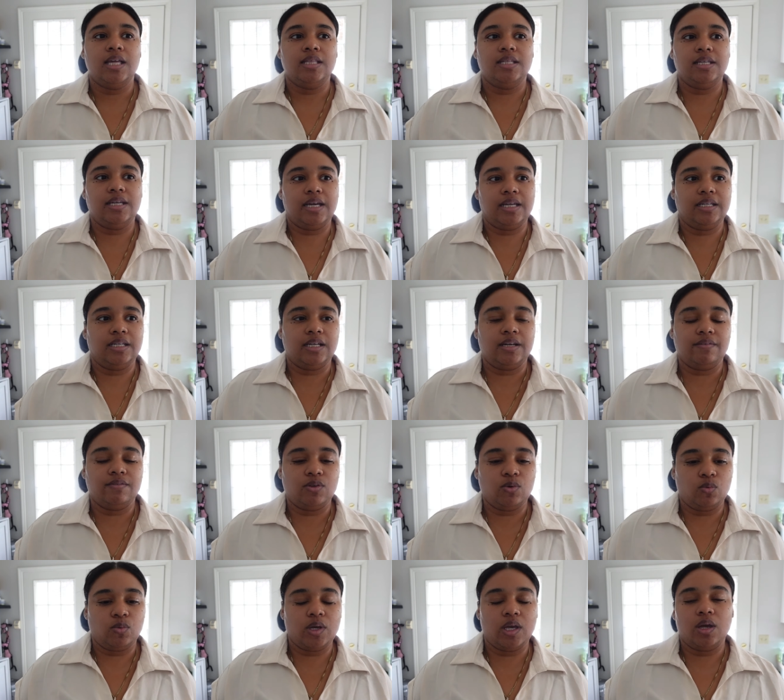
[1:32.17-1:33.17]
the ending of the
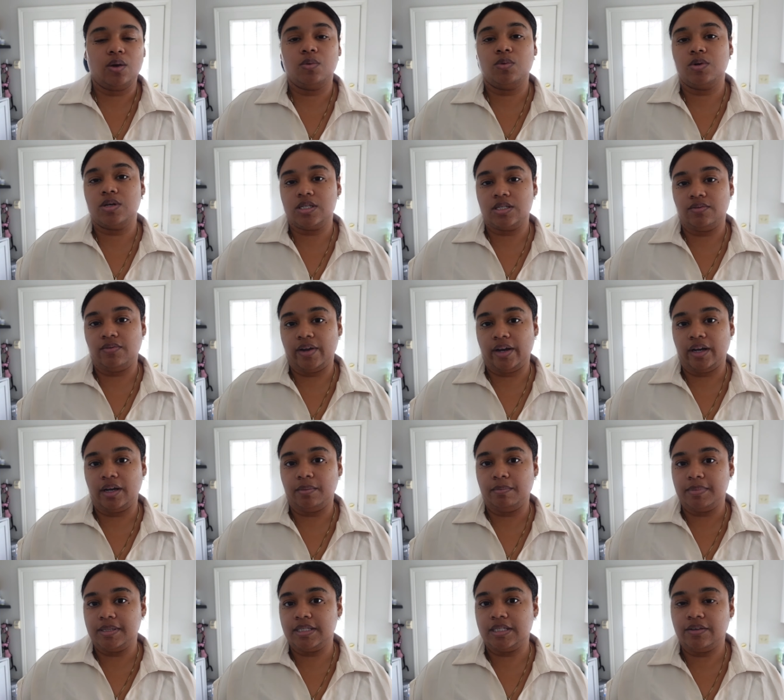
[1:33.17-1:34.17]
week was very
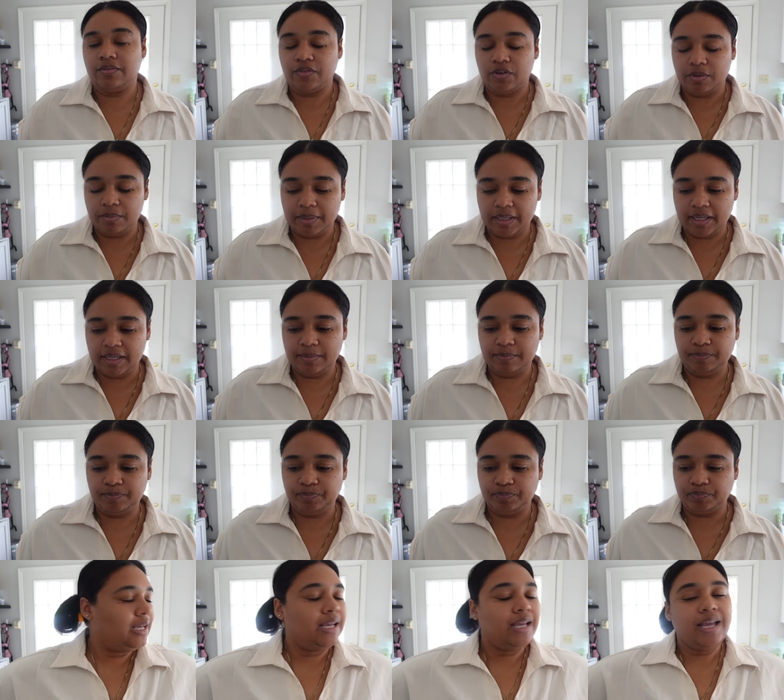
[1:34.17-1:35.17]
busy for me.
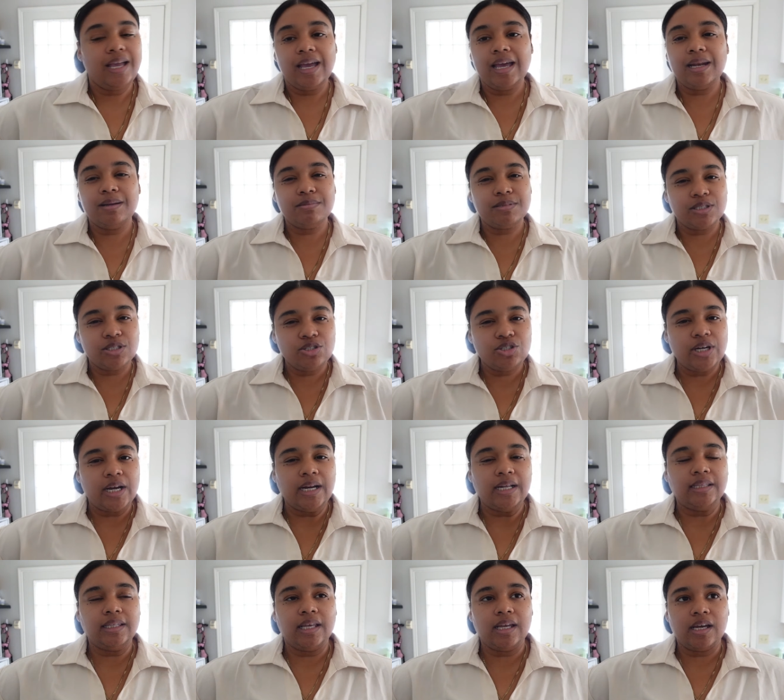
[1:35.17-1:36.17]
And I'm still
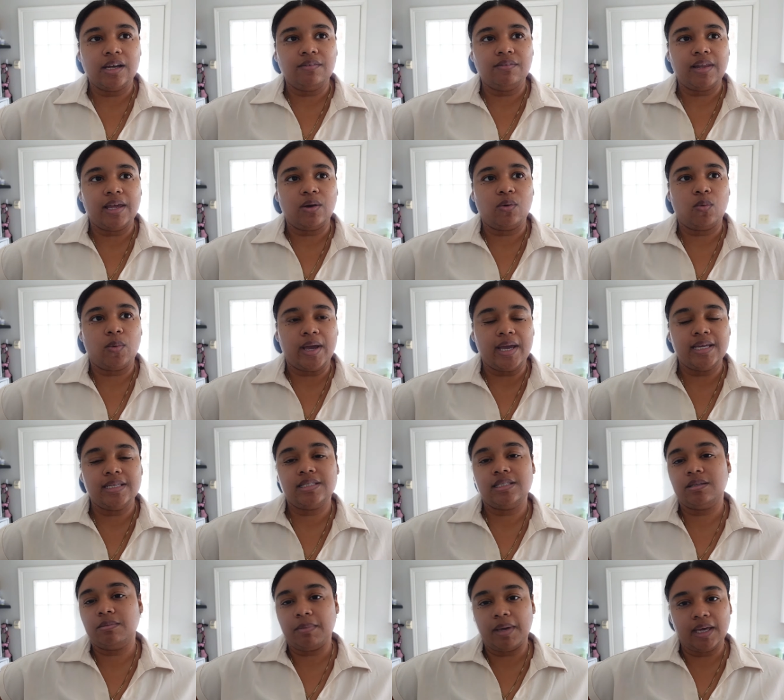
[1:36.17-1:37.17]
trying to think of like
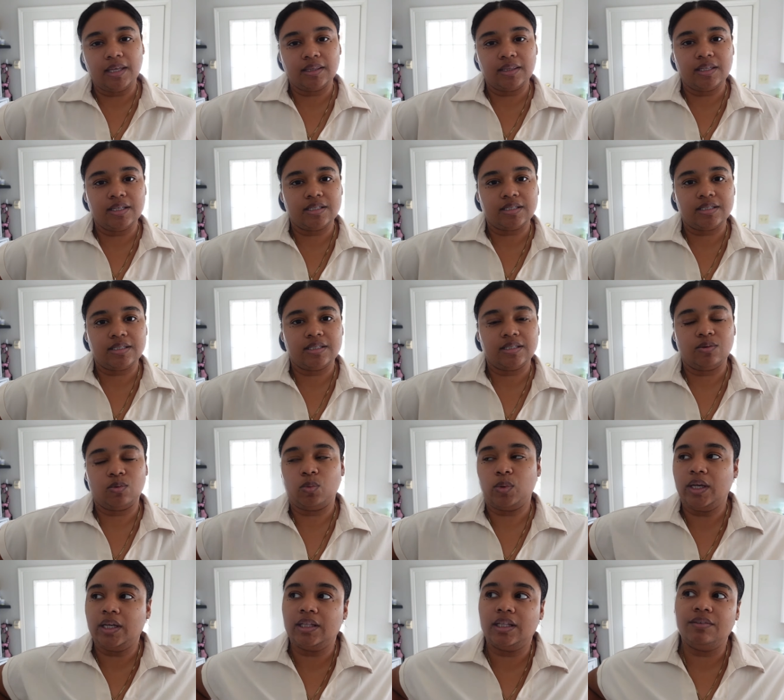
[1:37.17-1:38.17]
ways to make this
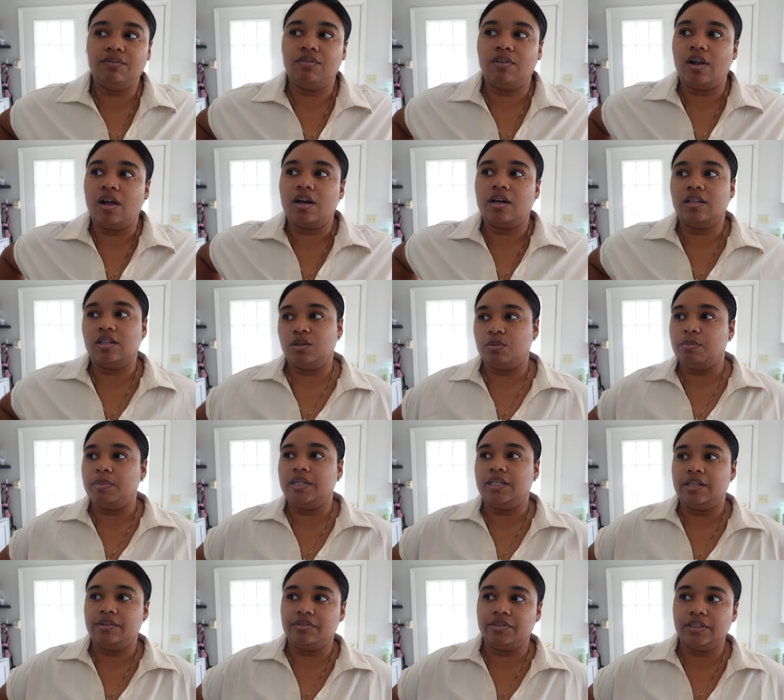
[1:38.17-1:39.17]
weekly vlog a little bit
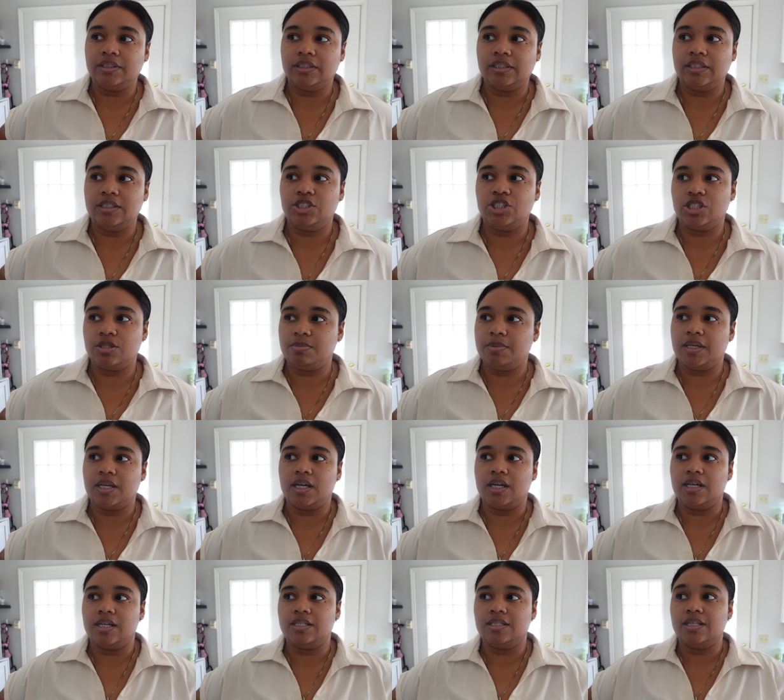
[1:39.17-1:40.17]
differently, just
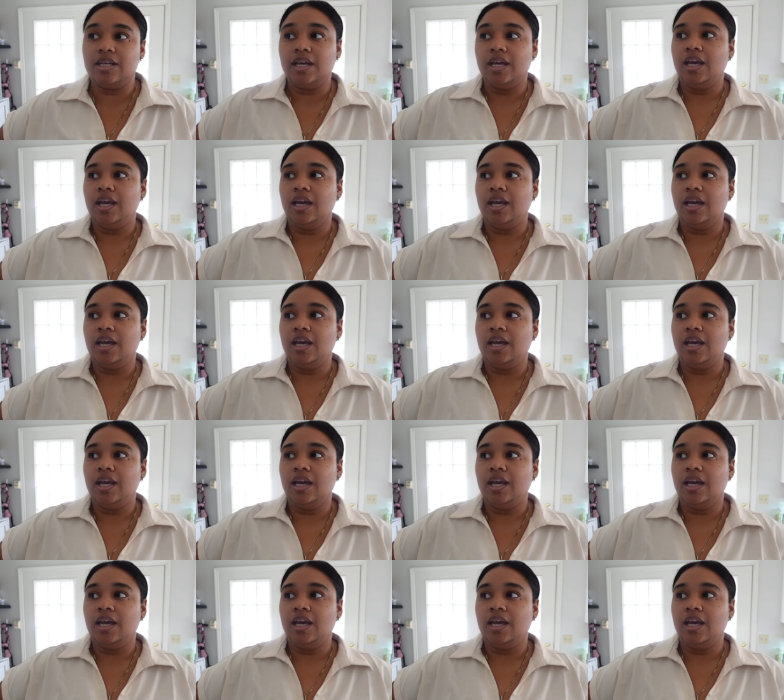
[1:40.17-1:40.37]
because